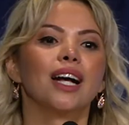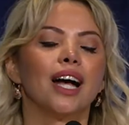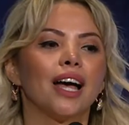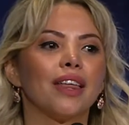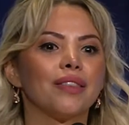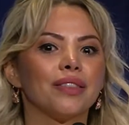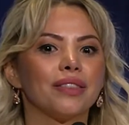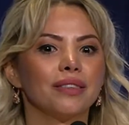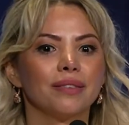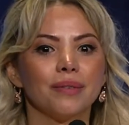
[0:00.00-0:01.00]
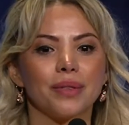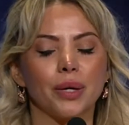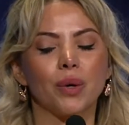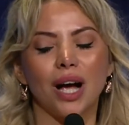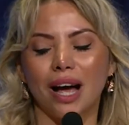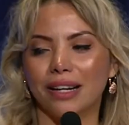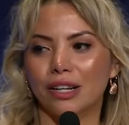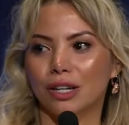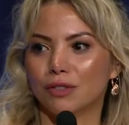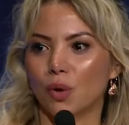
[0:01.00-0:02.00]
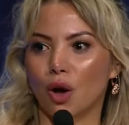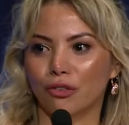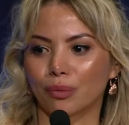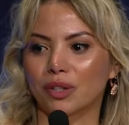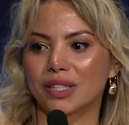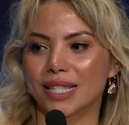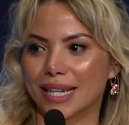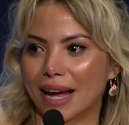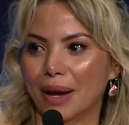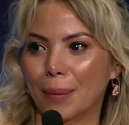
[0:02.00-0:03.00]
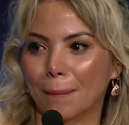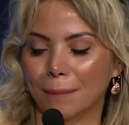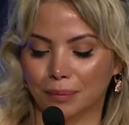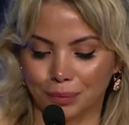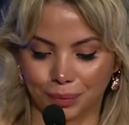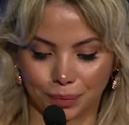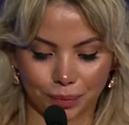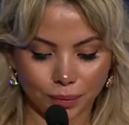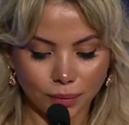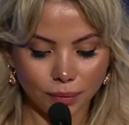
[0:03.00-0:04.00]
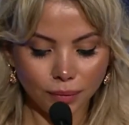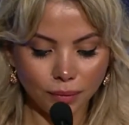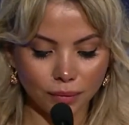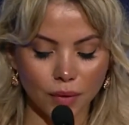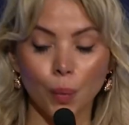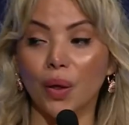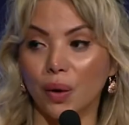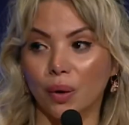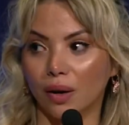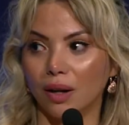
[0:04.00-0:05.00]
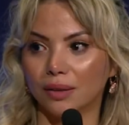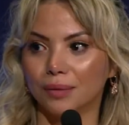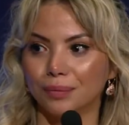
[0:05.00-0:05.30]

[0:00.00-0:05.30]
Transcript: And they were kind enough to offer me to stay while they were gone.